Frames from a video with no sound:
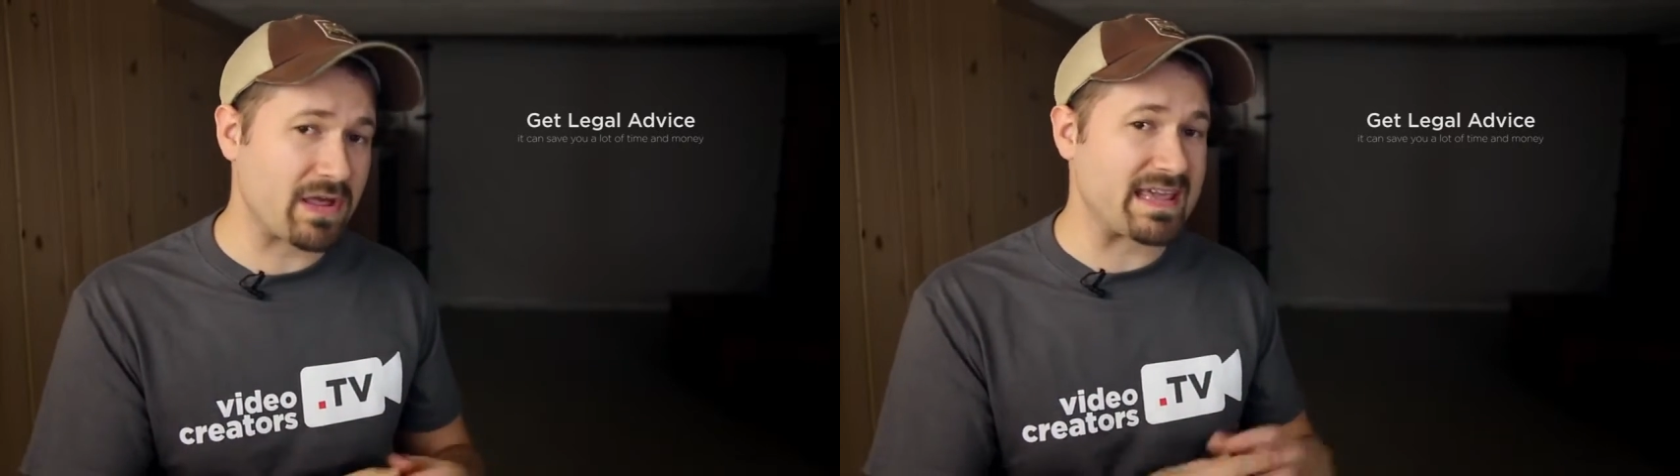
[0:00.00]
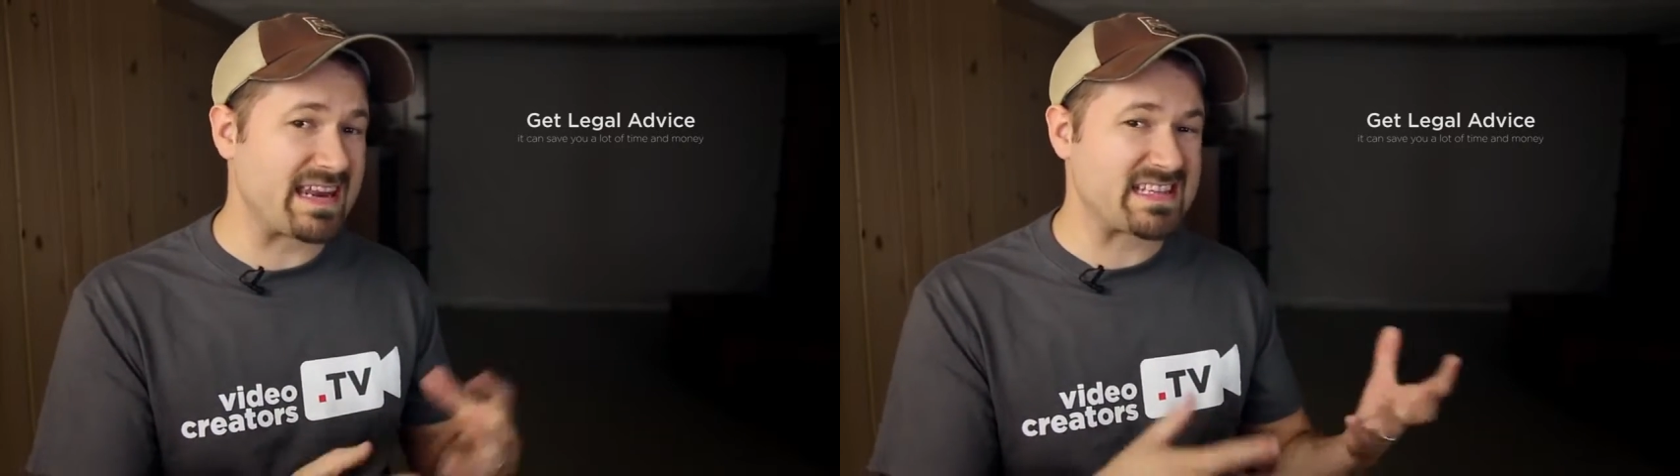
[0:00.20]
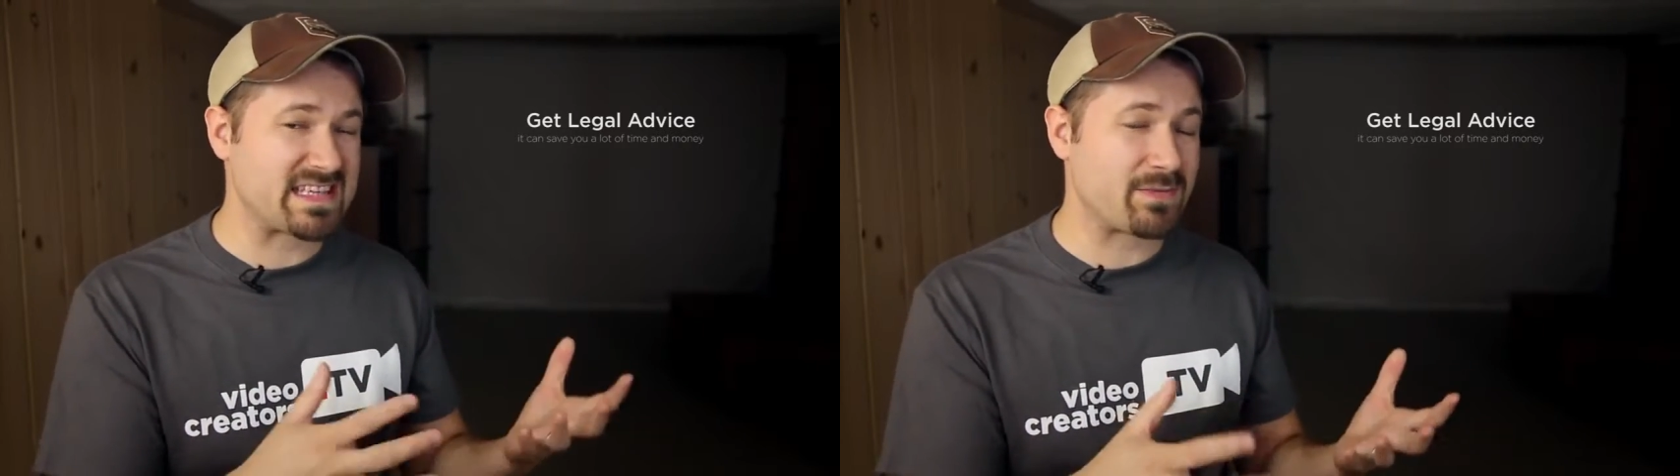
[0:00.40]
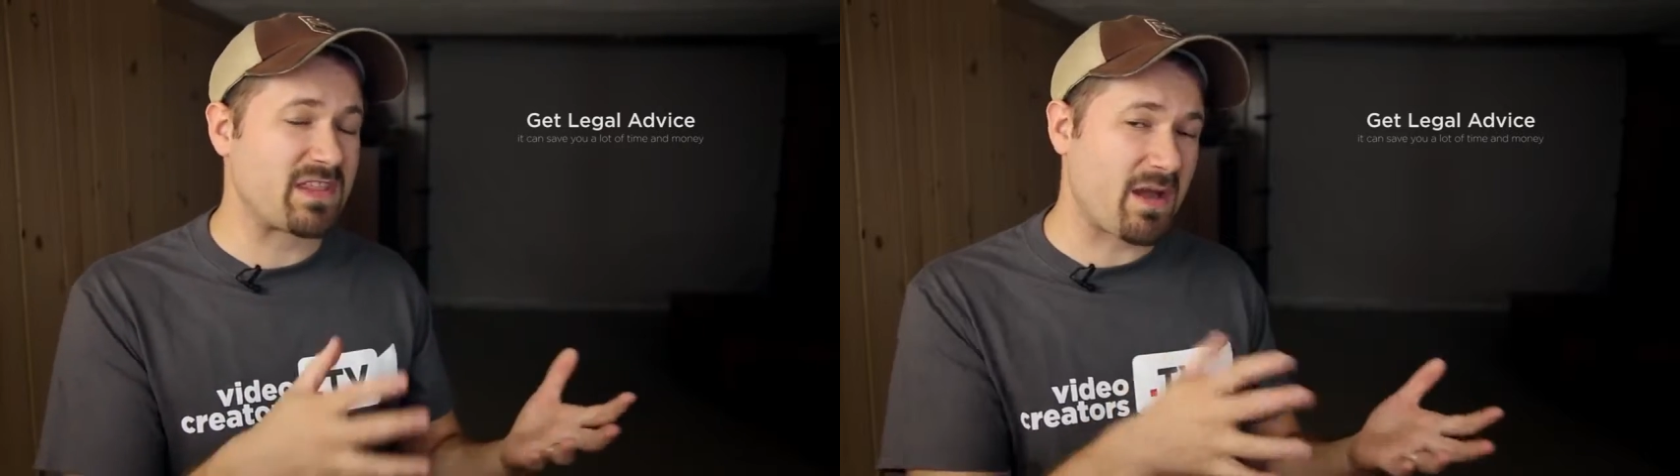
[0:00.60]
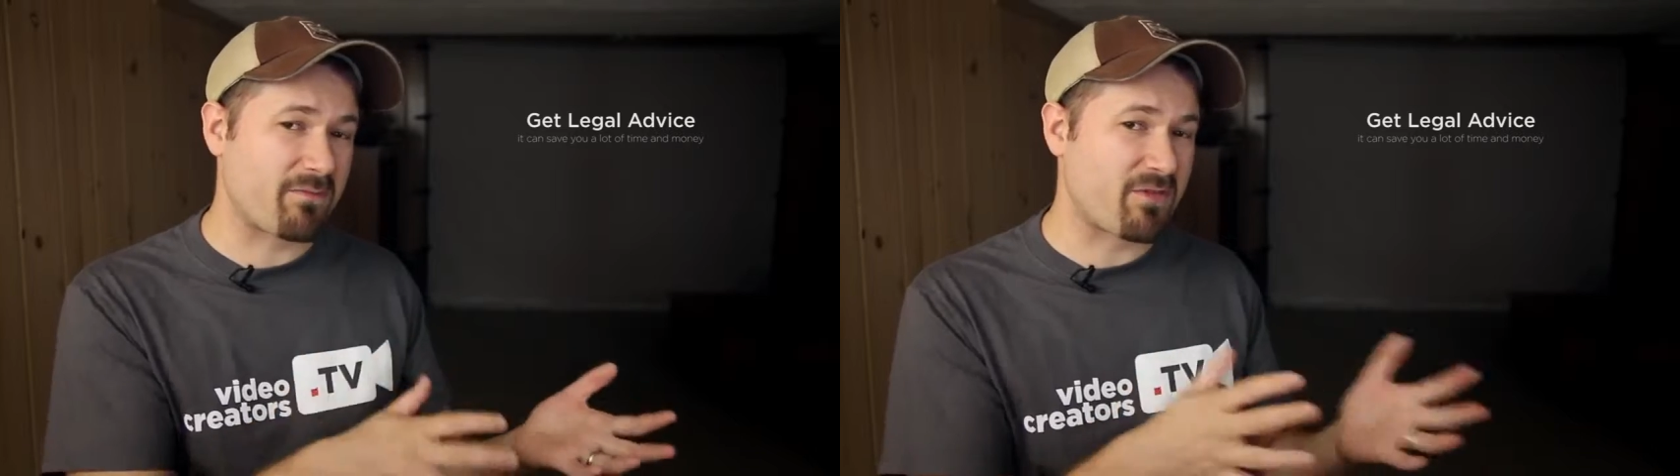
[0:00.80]
and getting
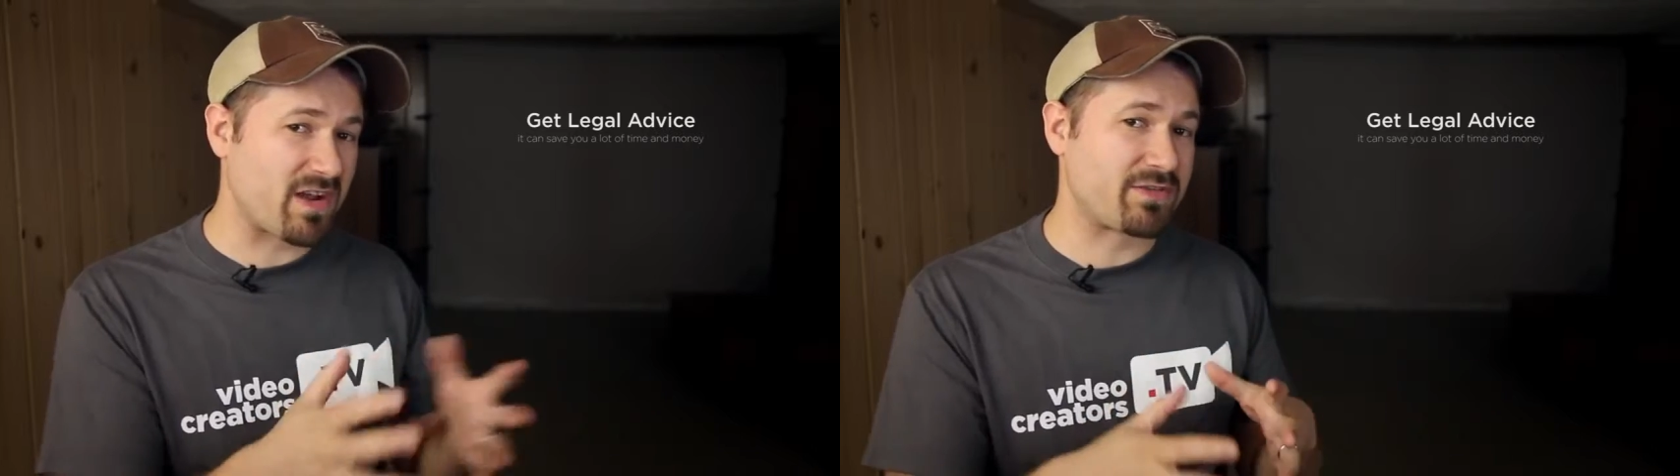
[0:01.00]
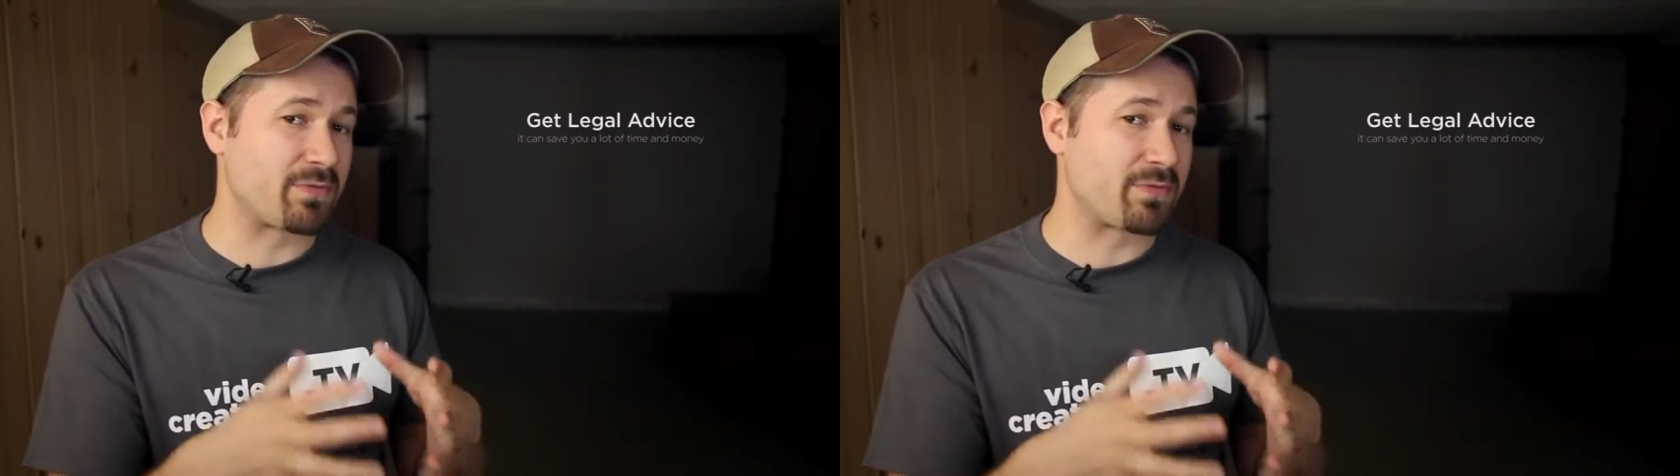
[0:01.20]
someone up front